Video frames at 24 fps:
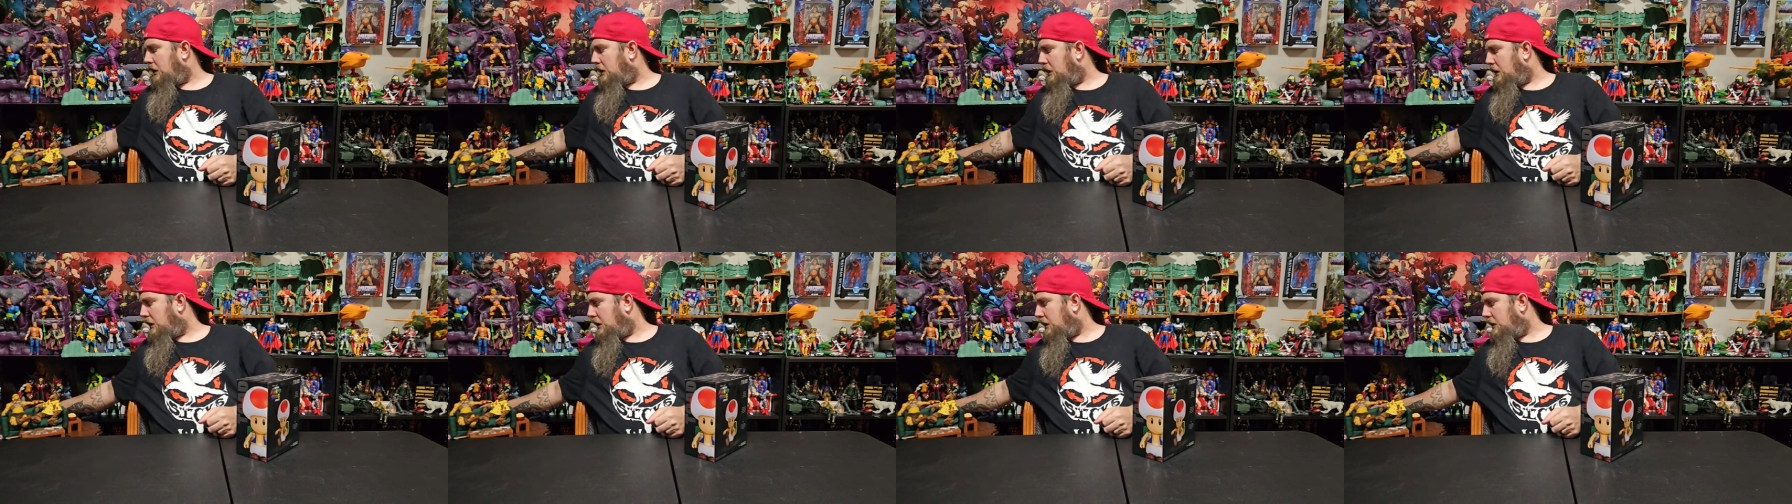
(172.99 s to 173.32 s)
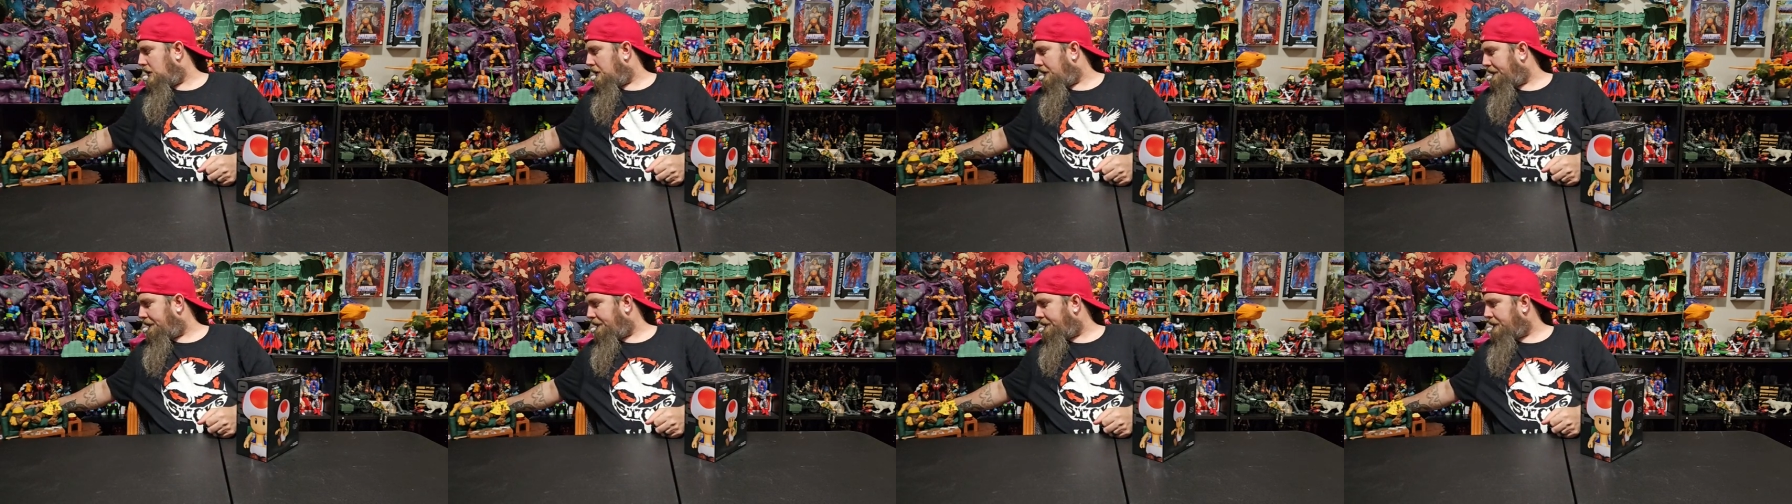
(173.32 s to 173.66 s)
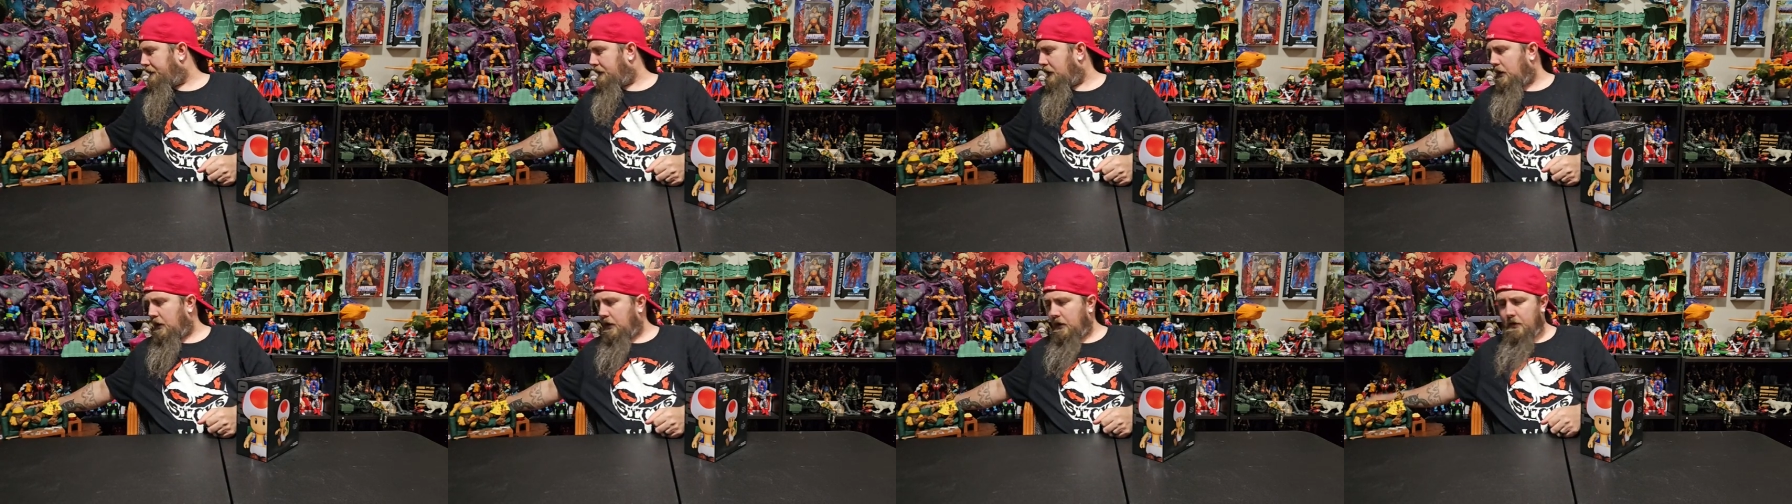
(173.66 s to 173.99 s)
And
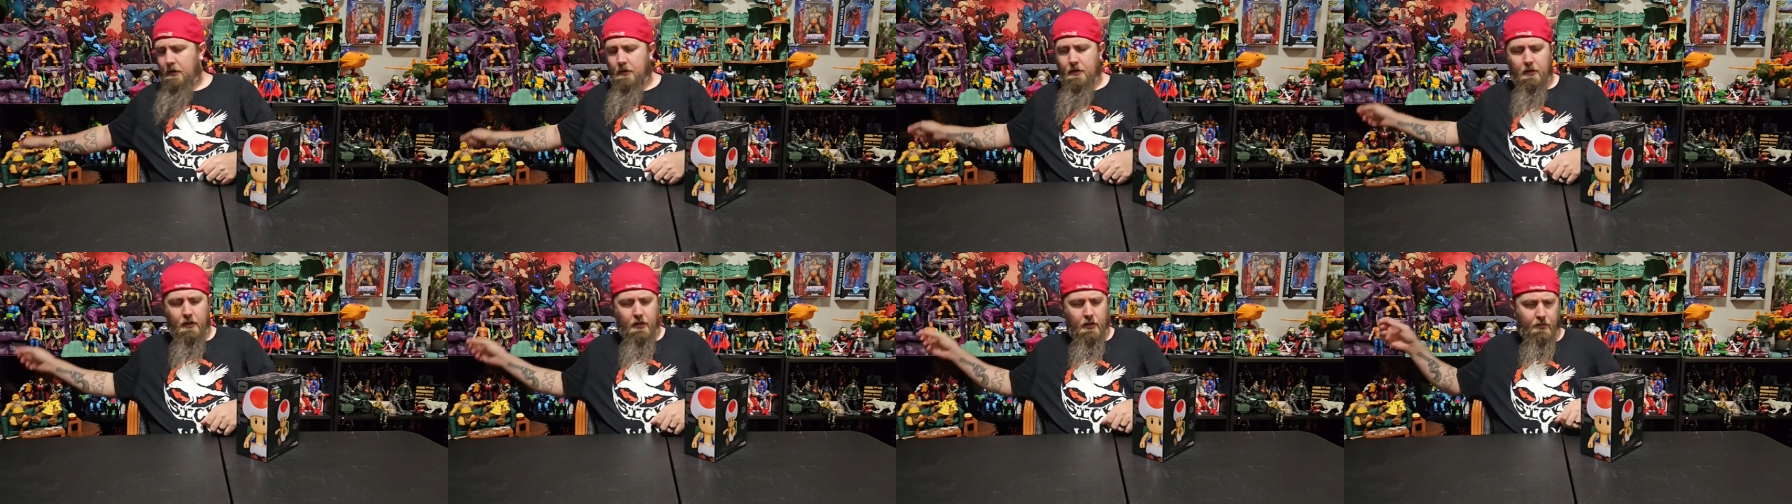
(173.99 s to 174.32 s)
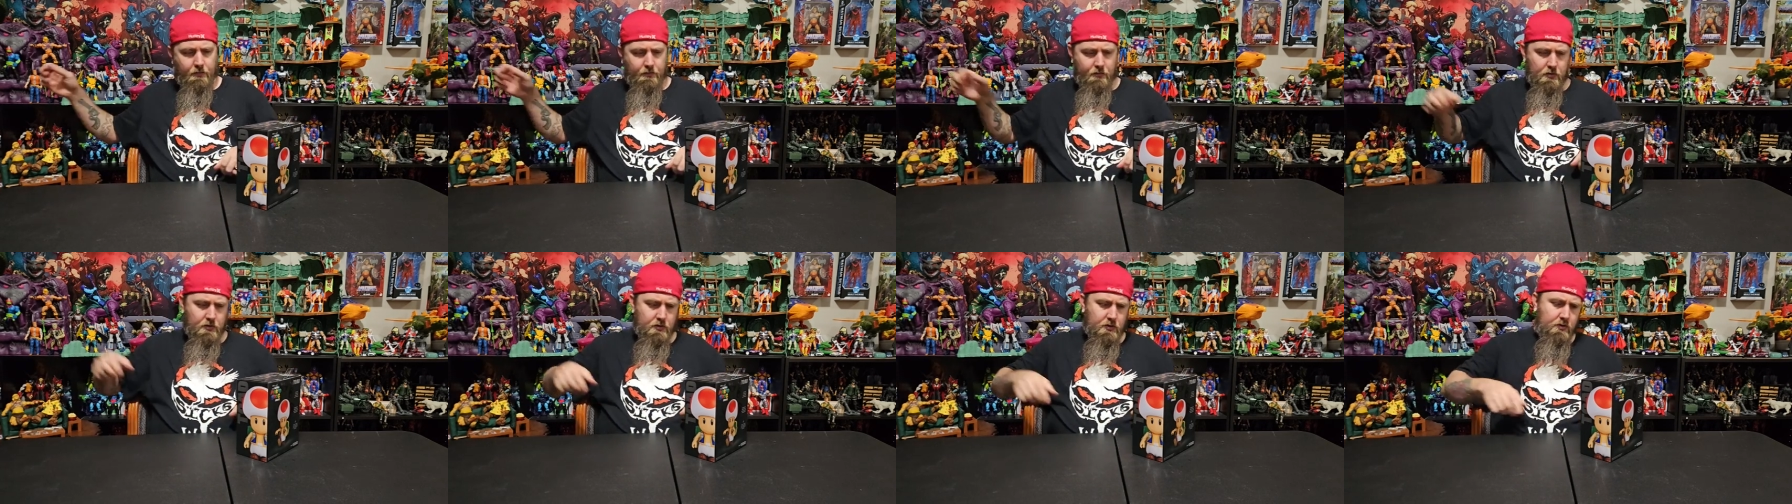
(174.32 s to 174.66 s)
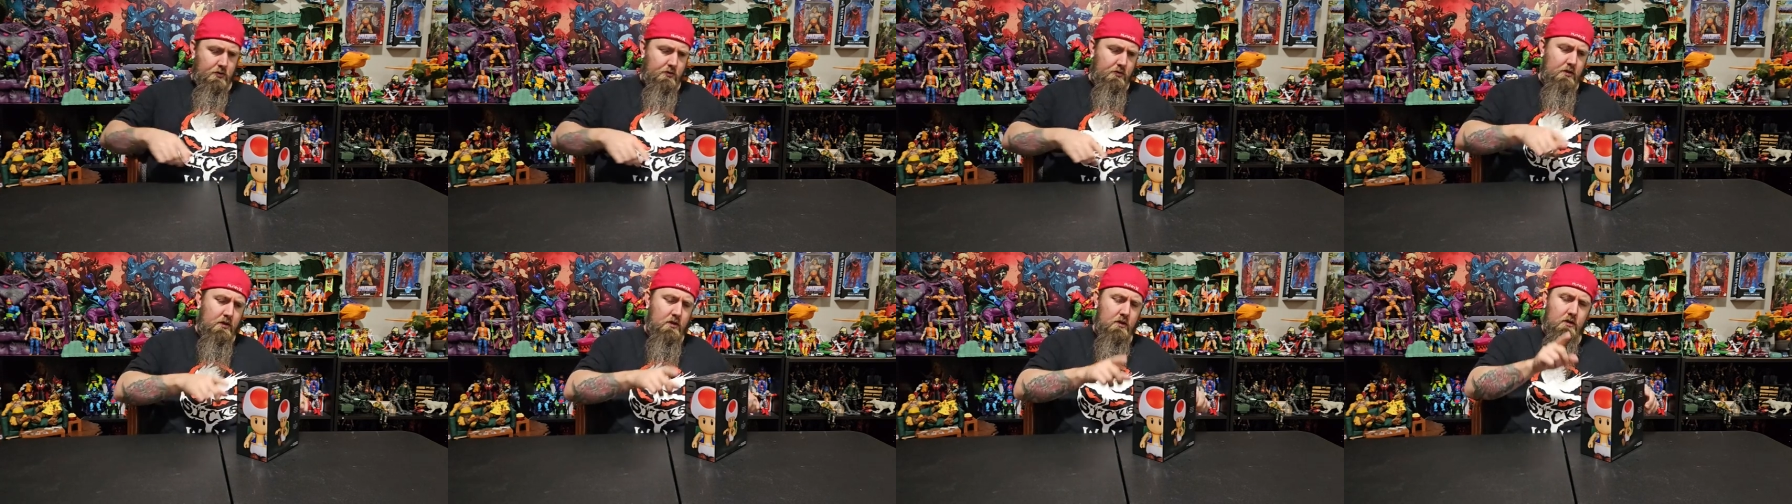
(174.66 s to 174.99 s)
if you're
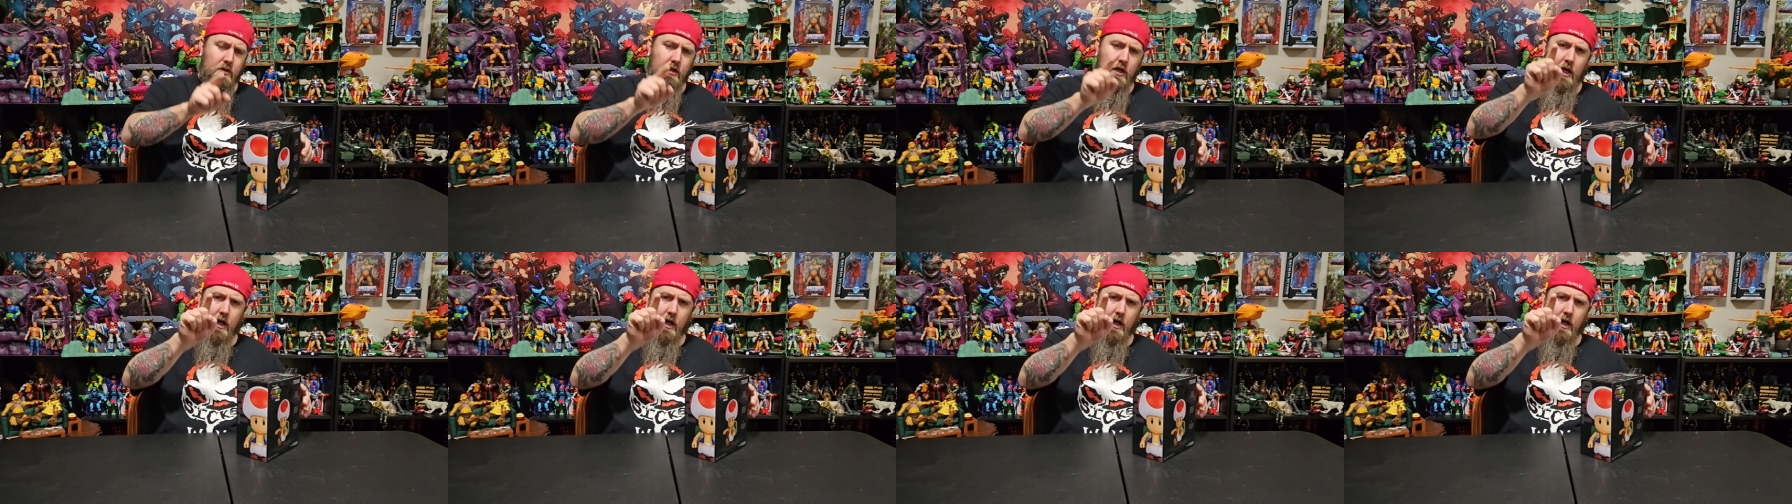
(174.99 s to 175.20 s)
too young,